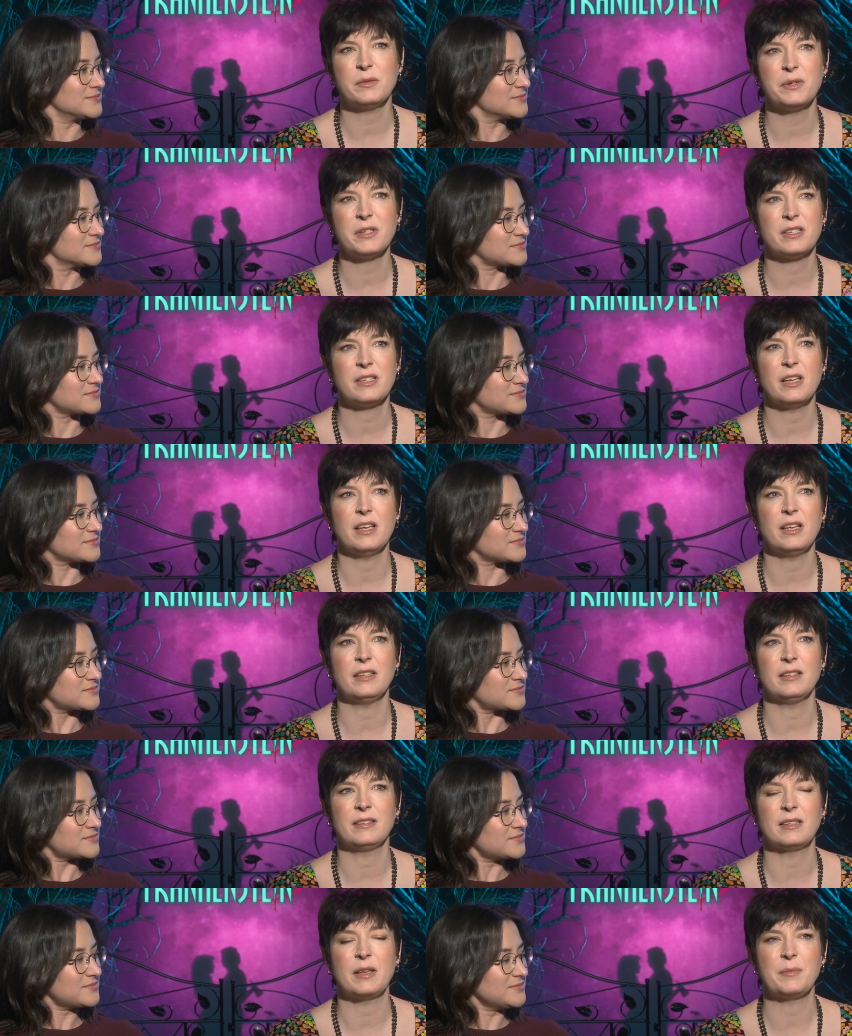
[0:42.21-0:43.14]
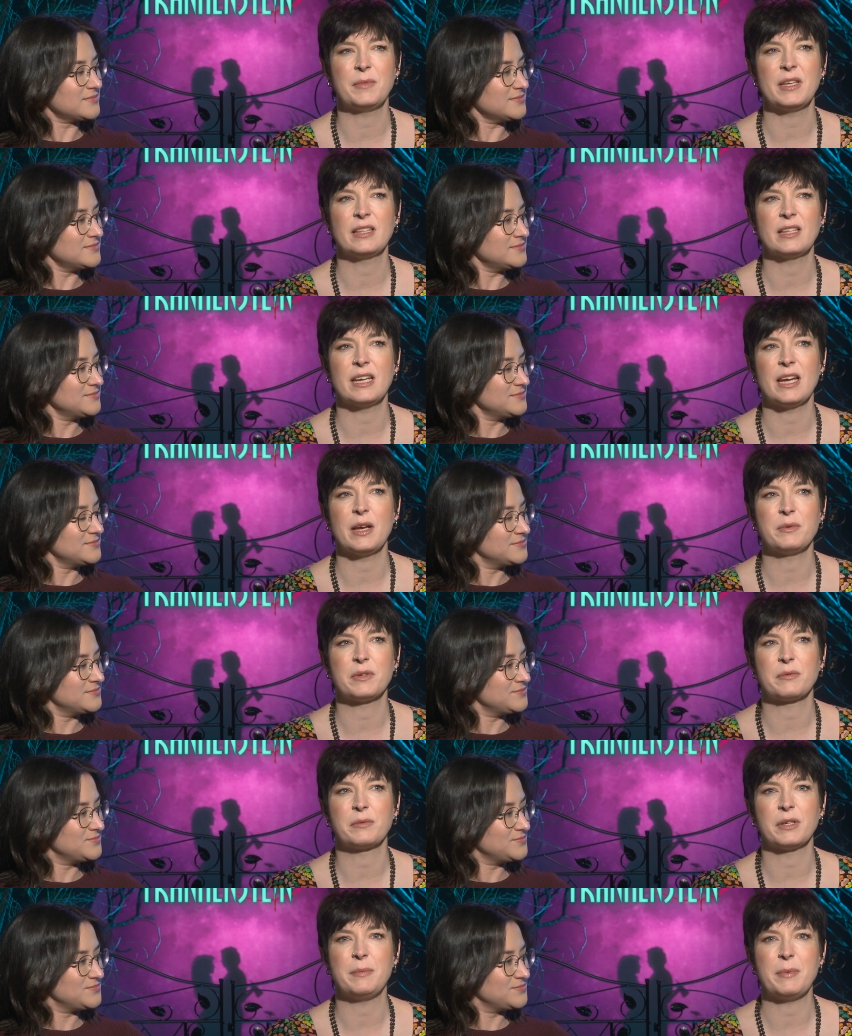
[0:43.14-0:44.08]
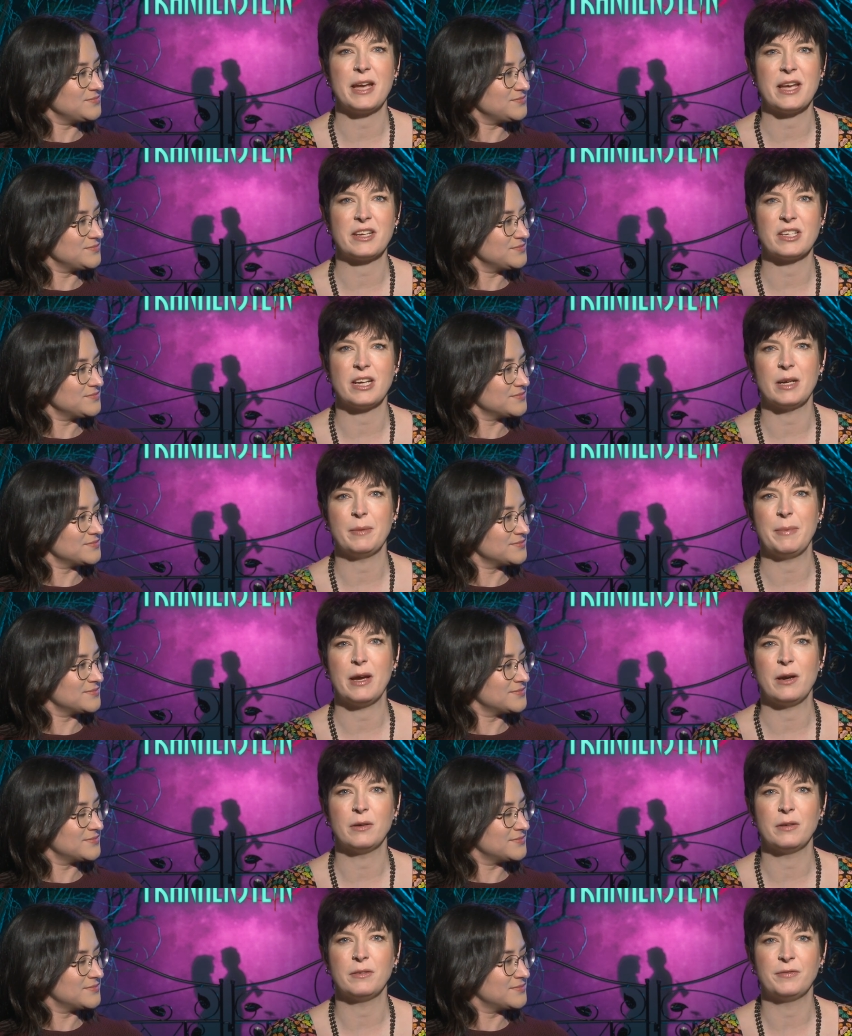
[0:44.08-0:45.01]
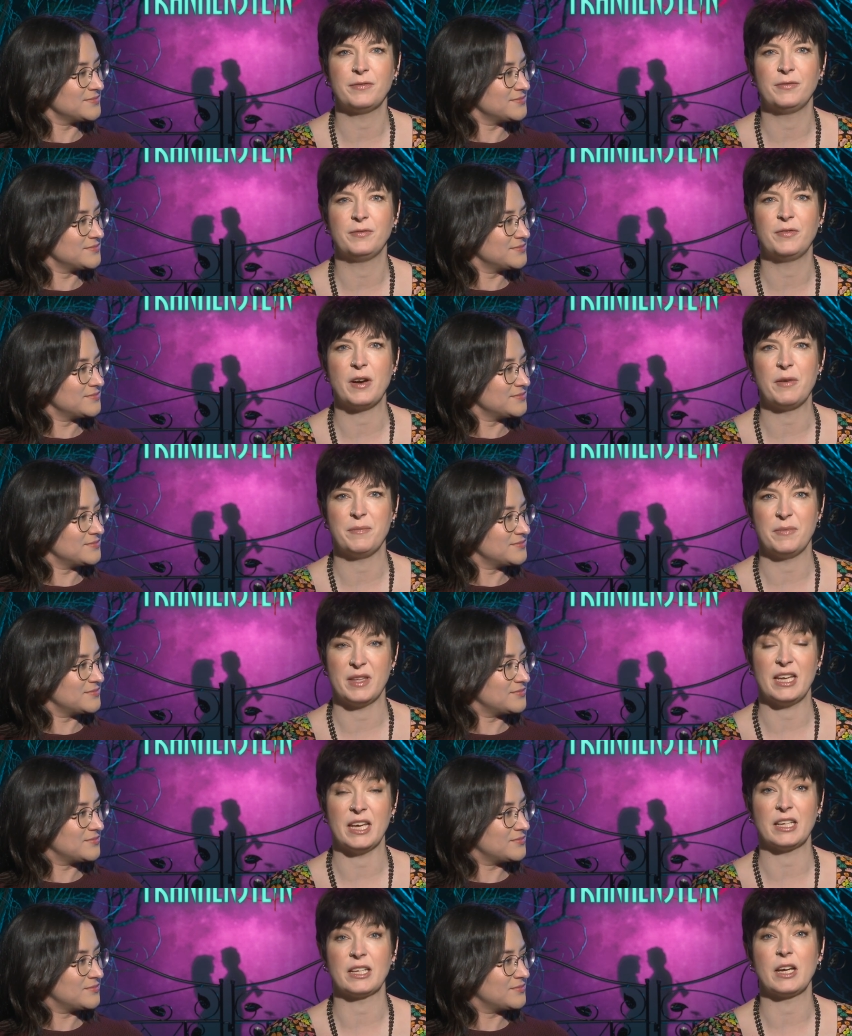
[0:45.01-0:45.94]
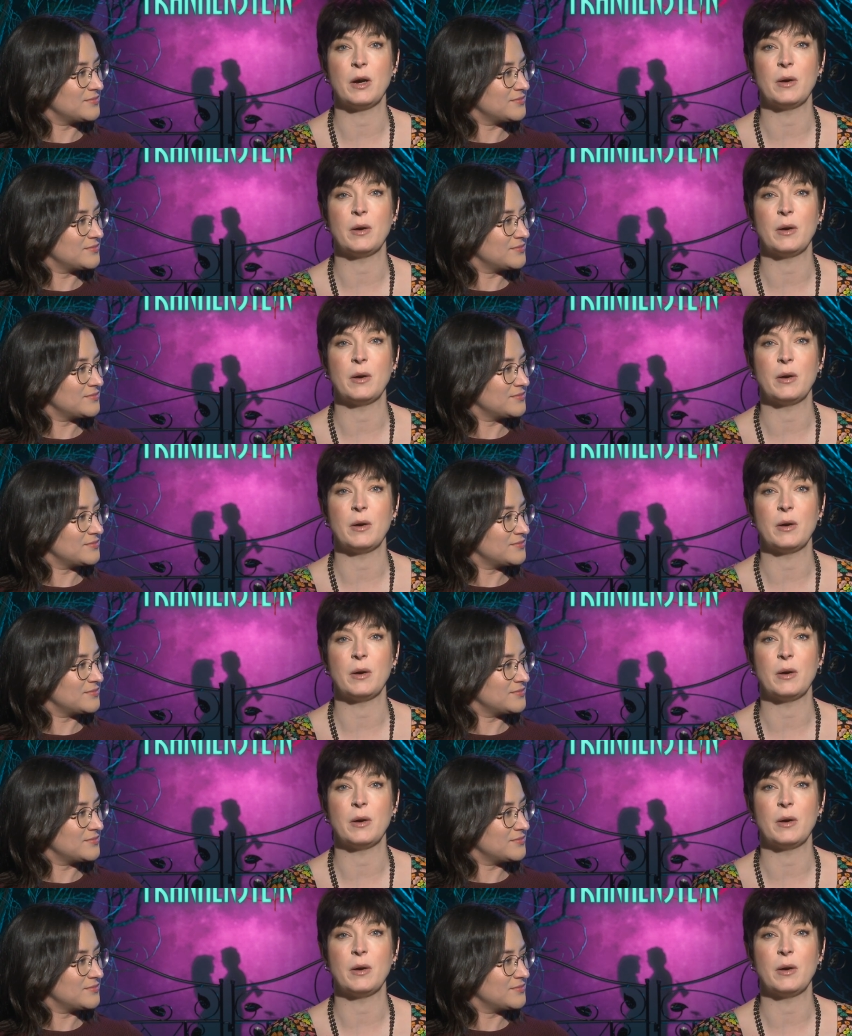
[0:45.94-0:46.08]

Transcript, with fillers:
Speaker 1: was uh, something that I was really passionate about from the get-go.